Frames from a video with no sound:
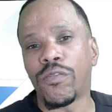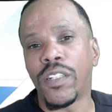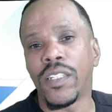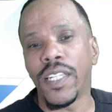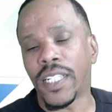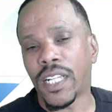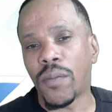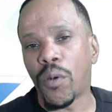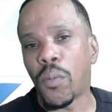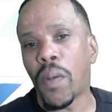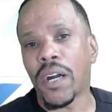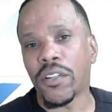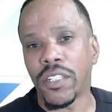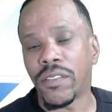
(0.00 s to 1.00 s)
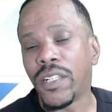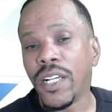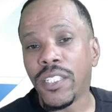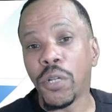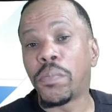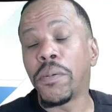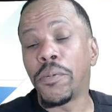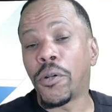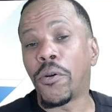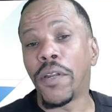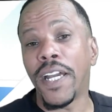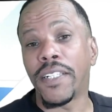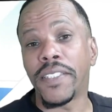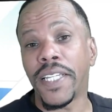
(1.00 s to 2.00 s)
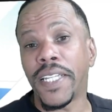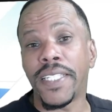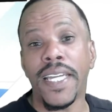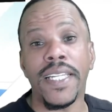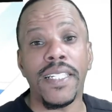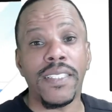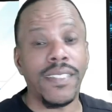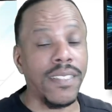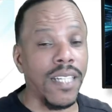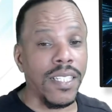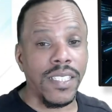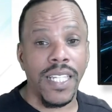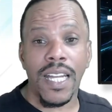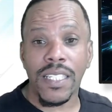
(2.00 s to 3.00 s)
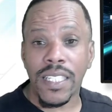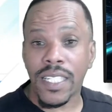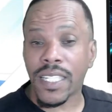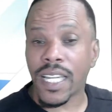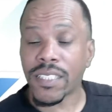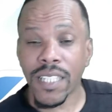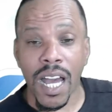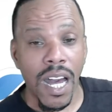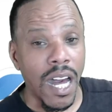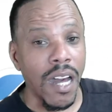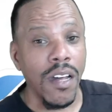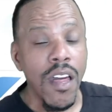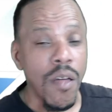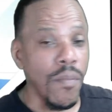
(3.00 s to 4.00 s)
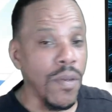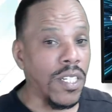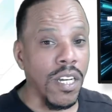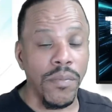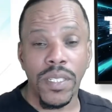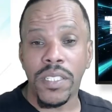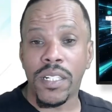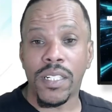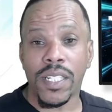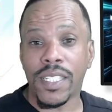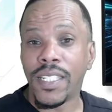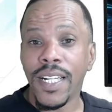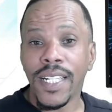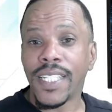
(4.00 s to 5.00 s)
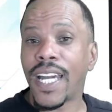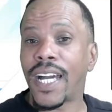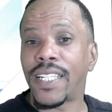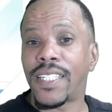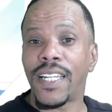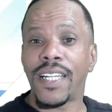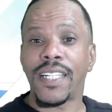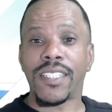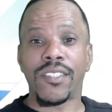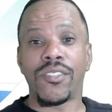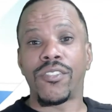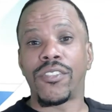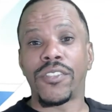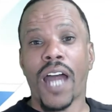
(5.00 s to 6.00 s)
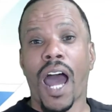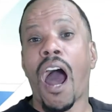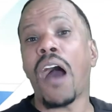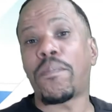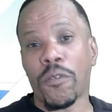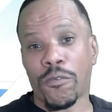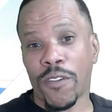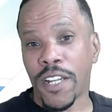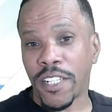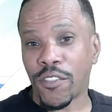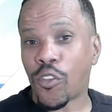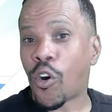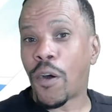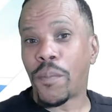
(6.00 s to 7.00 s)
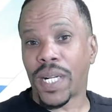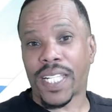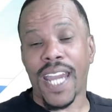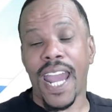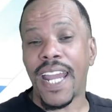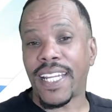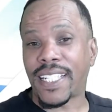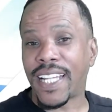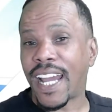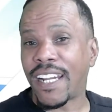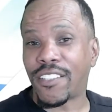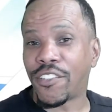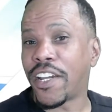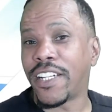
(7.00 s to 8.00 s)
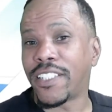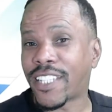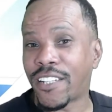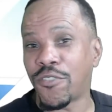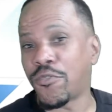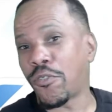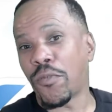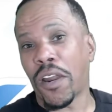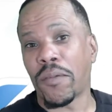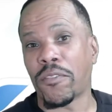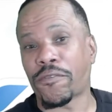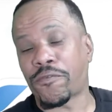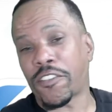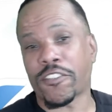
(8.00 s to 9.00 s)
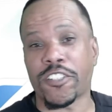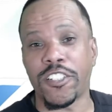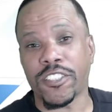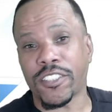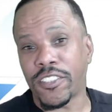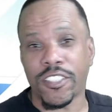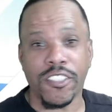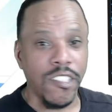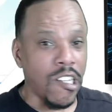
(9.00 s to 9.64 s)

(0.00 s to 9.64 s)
it. It come about us. Some people go down there and they get stuck down there. They start becoming a goddamn going operator or a mechanic down there and say, you know what, I'm gonna fix this and this.